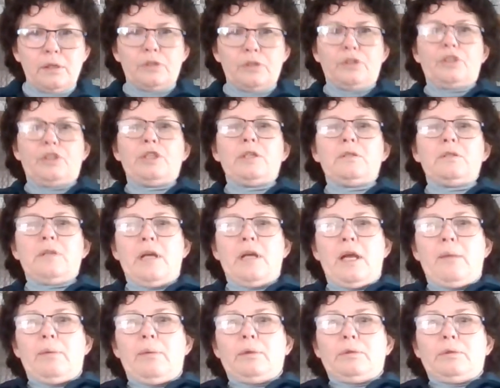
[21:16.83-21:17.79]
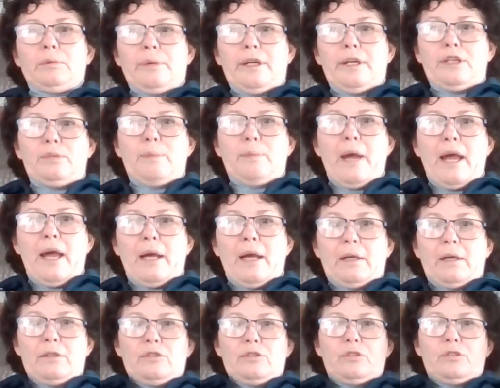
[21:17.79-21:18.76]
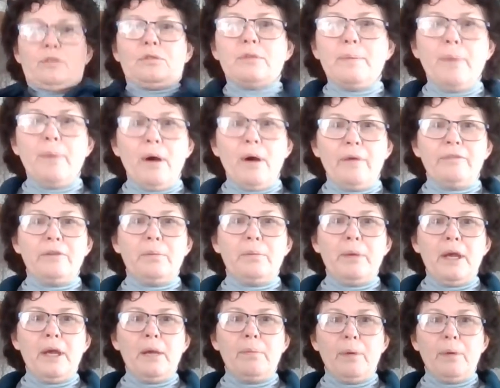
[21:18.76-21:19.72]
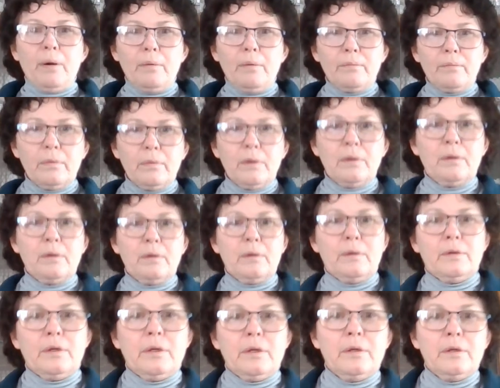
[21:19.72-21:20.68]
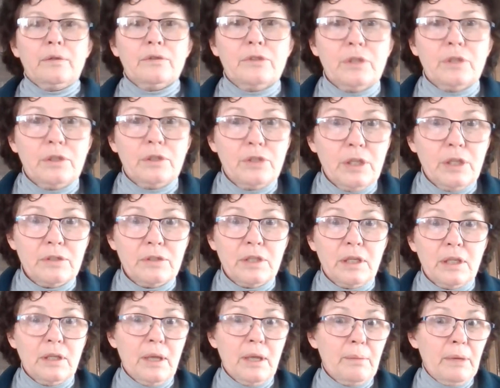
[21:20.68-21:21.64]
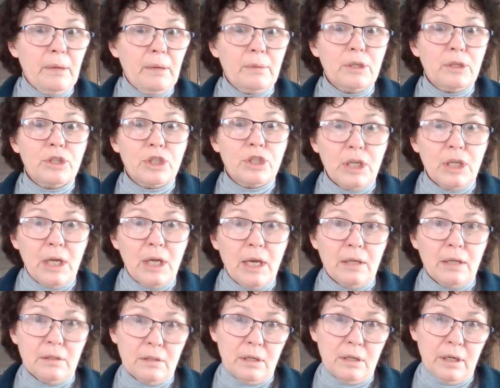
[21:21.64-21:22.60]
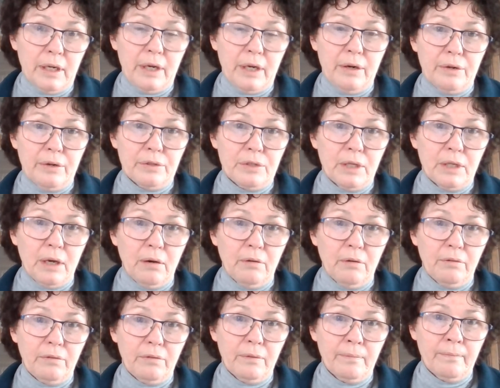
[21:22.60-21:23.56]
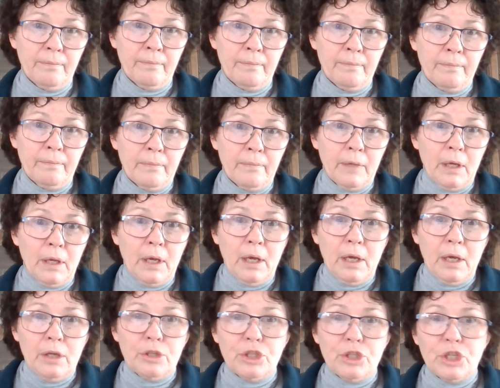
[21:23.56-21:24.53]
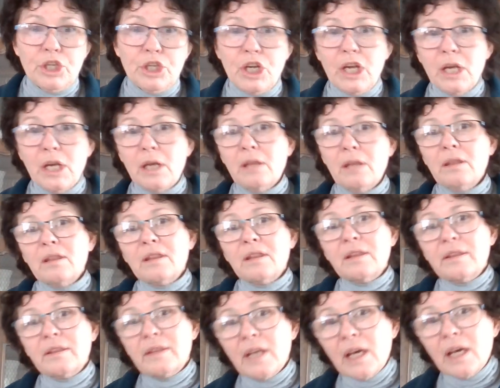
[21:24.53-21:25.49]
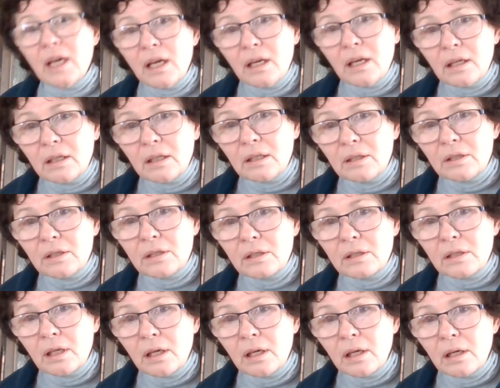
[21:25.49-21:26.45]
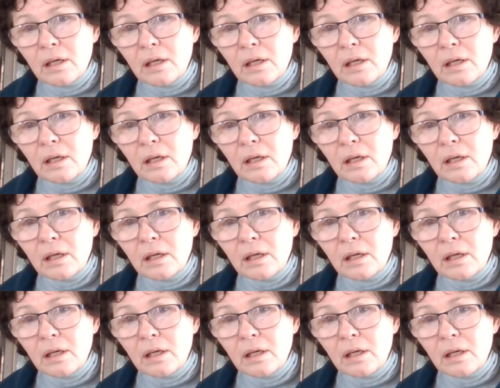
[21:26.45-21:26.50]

She's able to reach back, strip off the paper, suggesting that maybe she has done it herself. She thinks